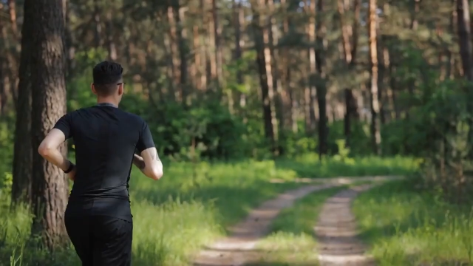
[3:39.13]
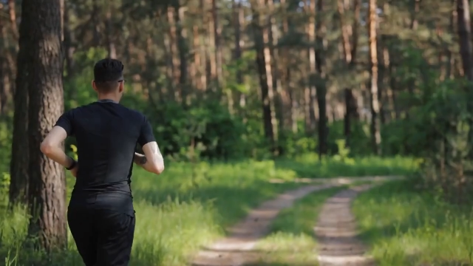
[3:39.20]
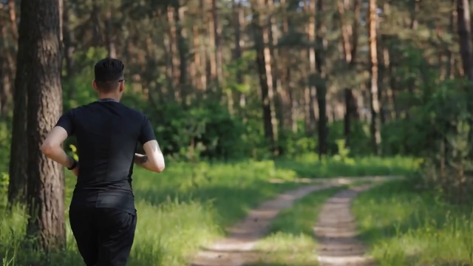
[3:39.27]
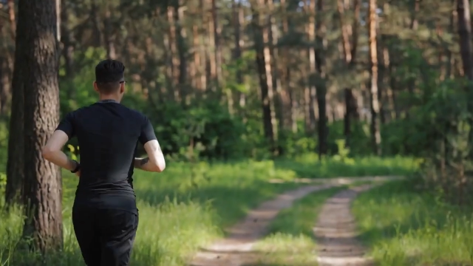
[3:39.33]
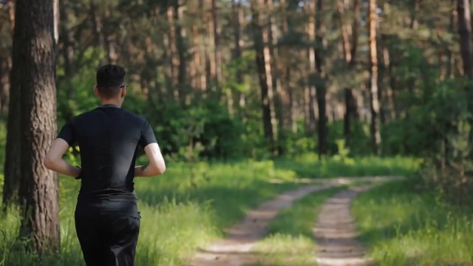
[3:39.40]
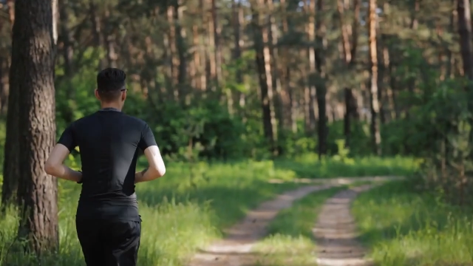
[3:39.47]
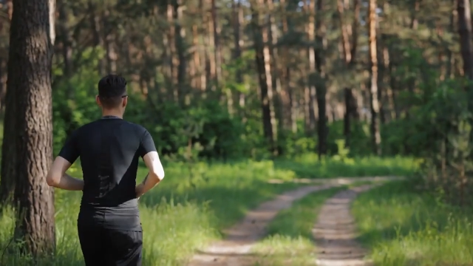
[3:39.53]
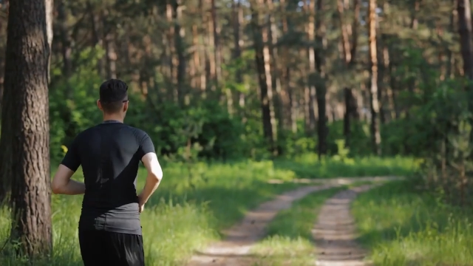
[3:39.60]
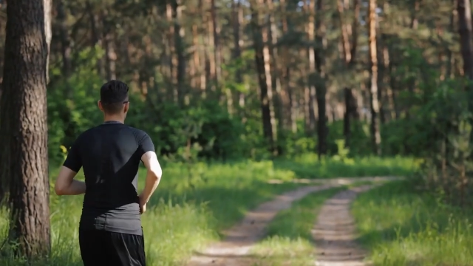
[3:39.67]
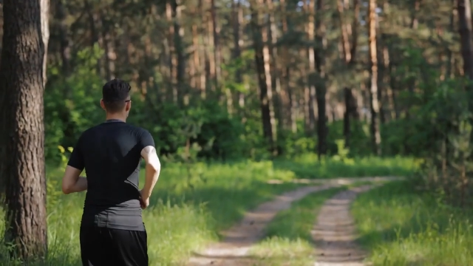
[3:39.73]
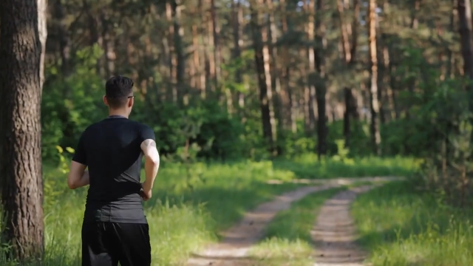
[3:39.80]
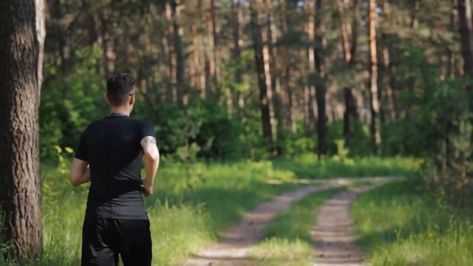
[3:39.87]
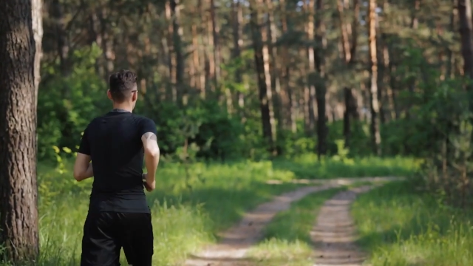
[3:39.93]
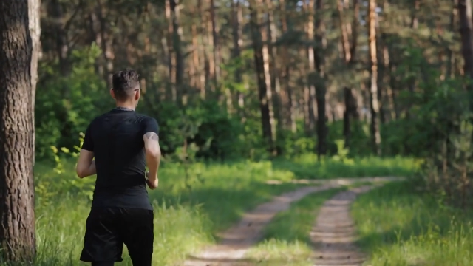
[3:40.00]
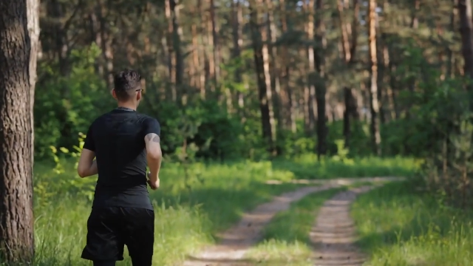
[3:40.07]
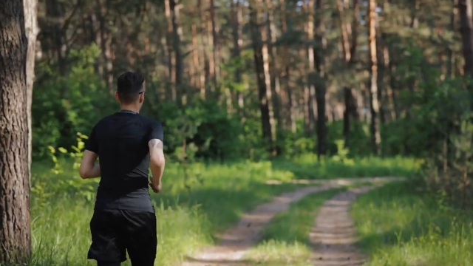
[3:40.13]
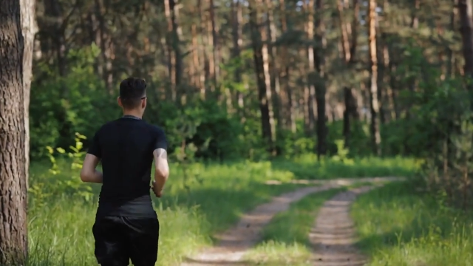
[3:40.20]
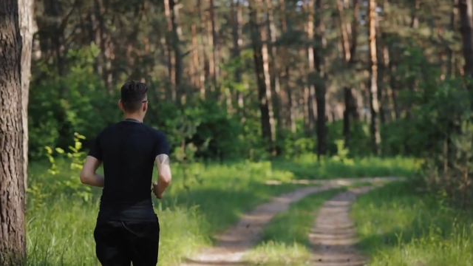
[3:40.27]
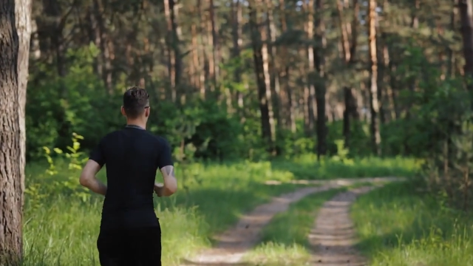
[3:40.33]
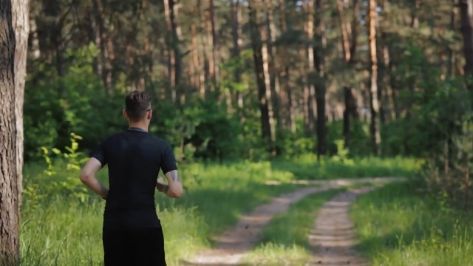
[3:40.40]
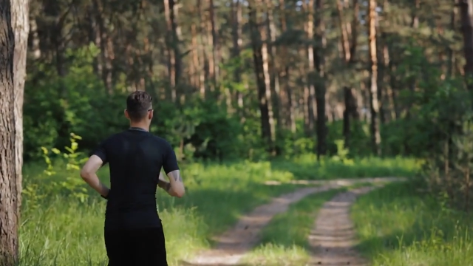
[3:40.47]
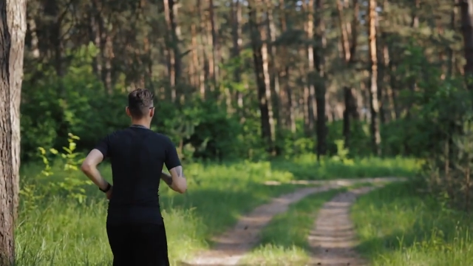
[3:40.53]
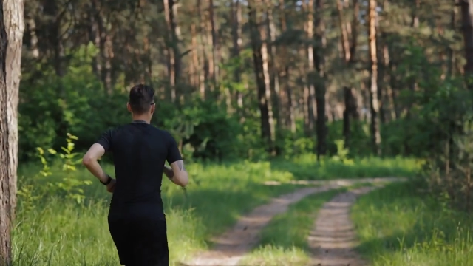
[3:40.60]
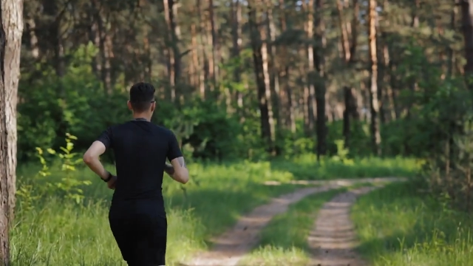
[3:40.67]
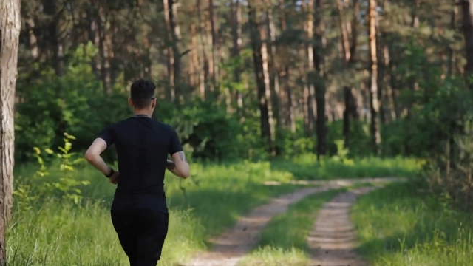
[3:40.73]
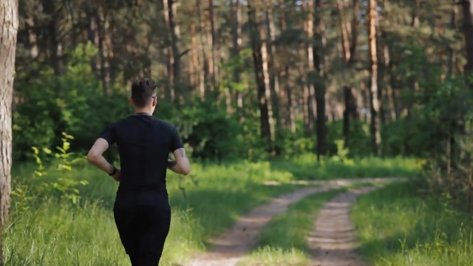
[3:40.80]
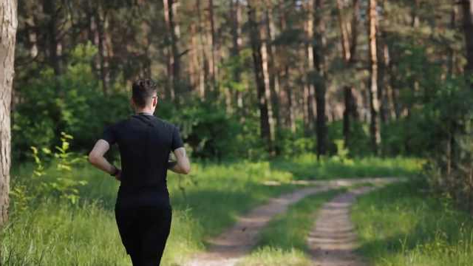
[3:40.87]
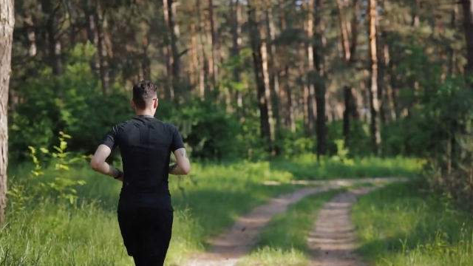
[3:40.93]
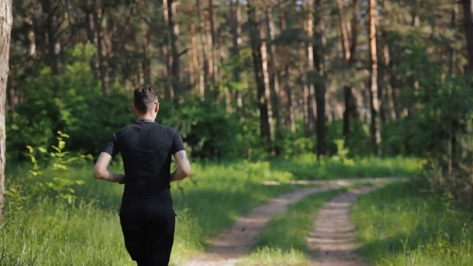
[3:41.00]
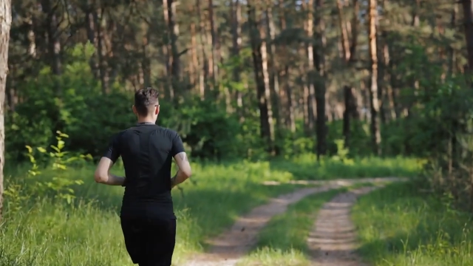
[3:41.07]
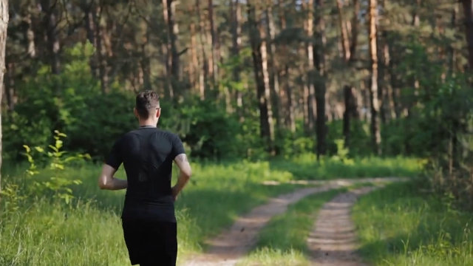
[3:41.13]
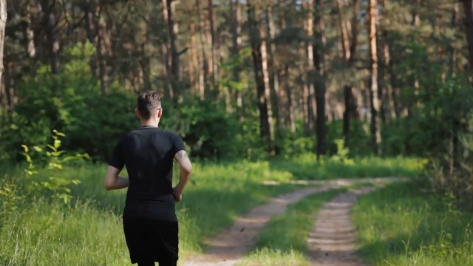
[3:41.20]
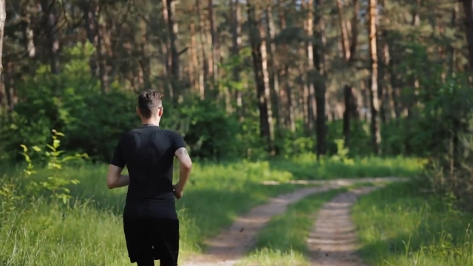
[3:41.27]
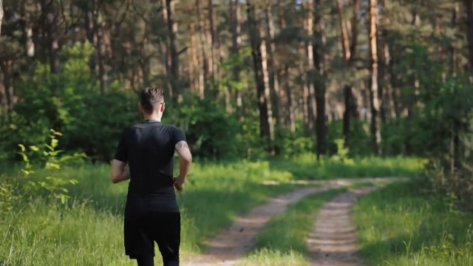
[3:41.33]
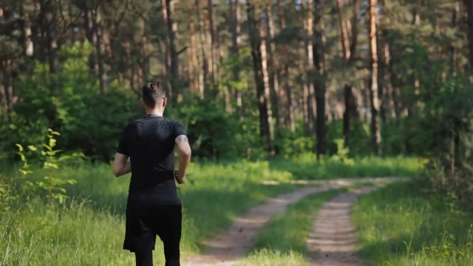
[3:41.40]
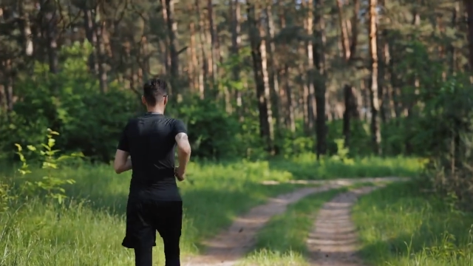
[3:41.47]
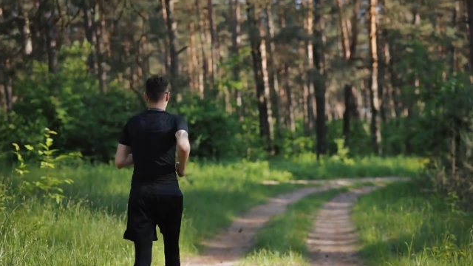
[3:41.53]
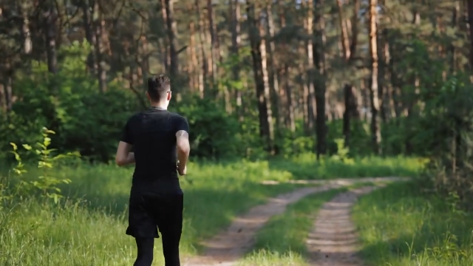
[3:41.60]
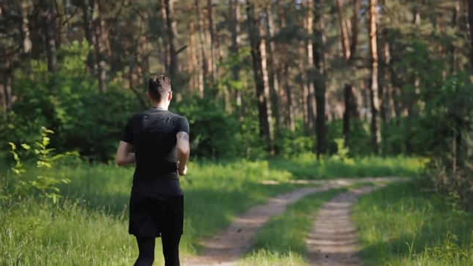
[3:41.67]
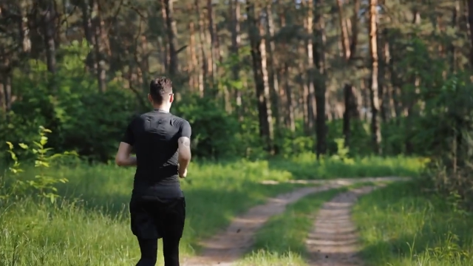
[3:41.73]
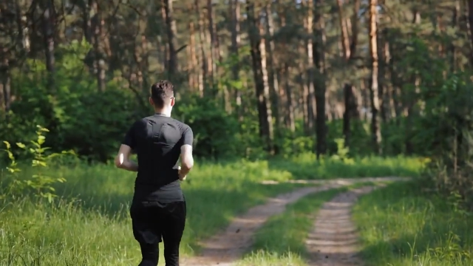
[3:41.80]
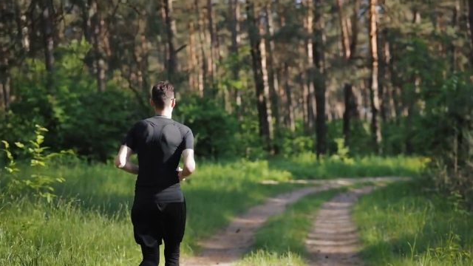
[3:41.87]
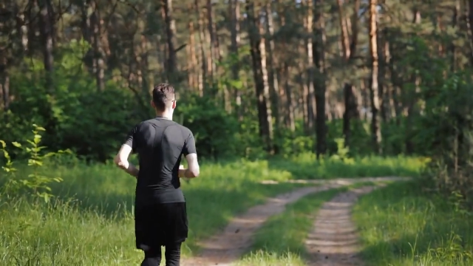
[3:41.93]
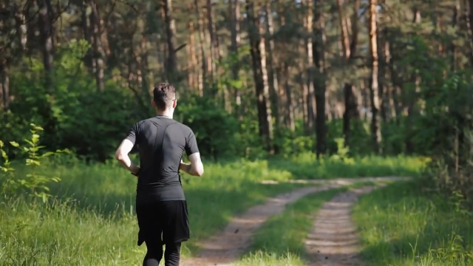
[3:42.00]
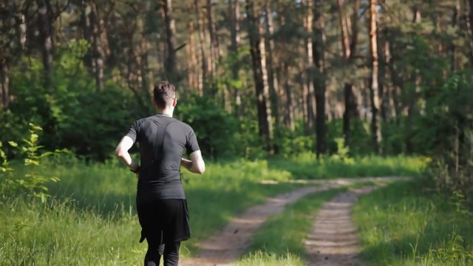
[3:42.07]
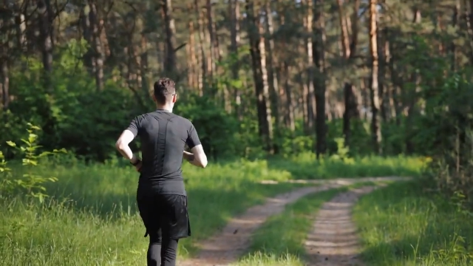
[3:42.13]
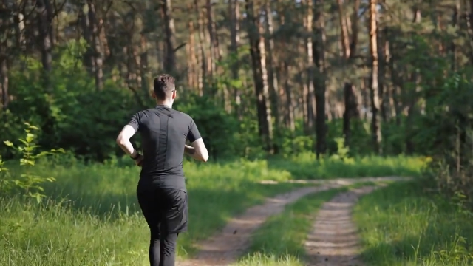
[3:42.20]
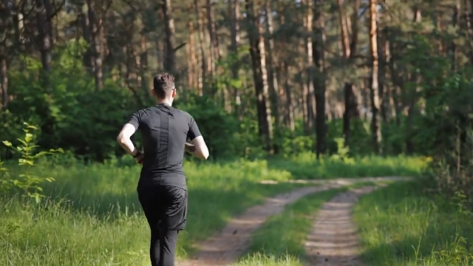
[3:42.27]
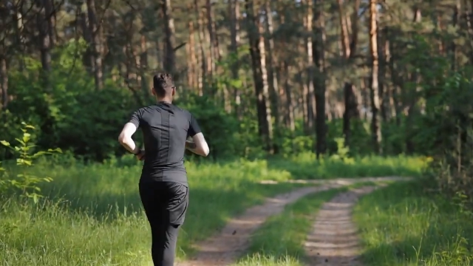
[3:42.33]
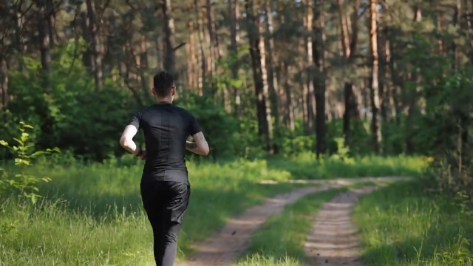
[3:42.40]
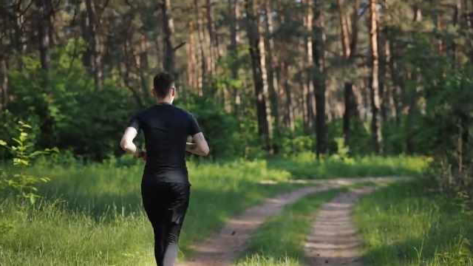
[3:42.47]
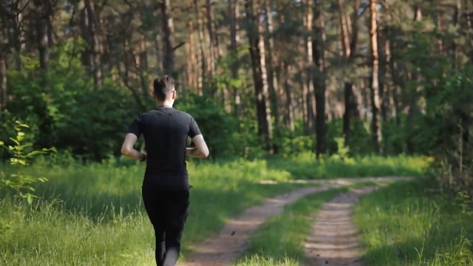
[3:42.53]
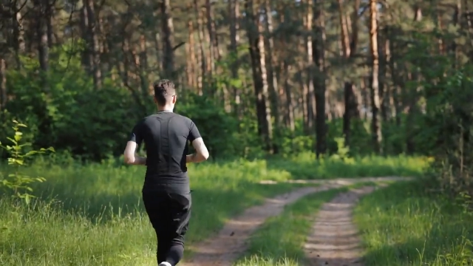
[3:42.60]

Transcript: Nobody's mouth can be seen.